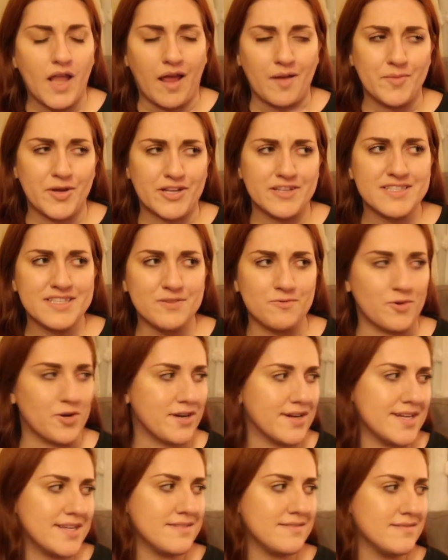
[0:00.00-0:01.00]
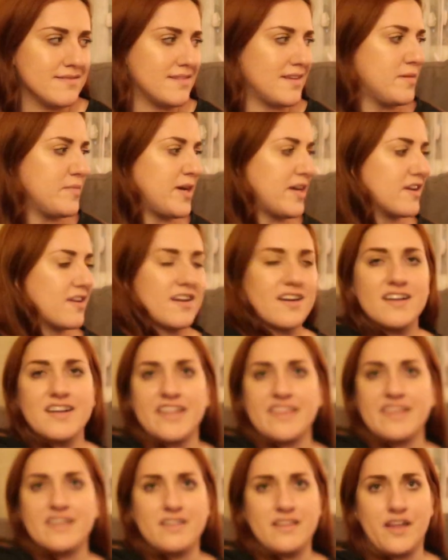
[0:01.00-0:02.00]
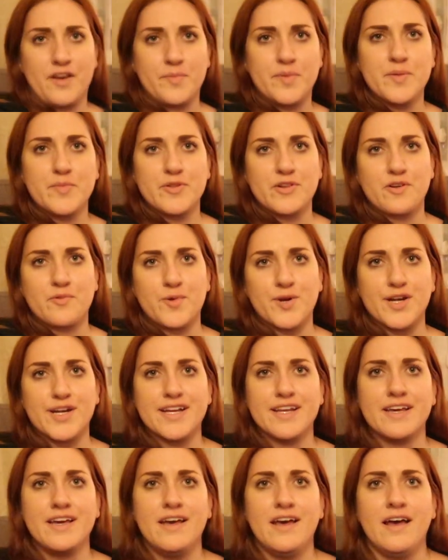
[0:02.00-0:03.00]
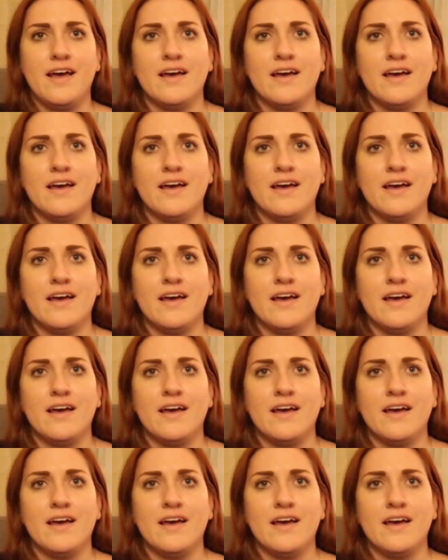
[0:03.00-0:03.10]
I'm honestly worried about her, and I think a lot of people are worried.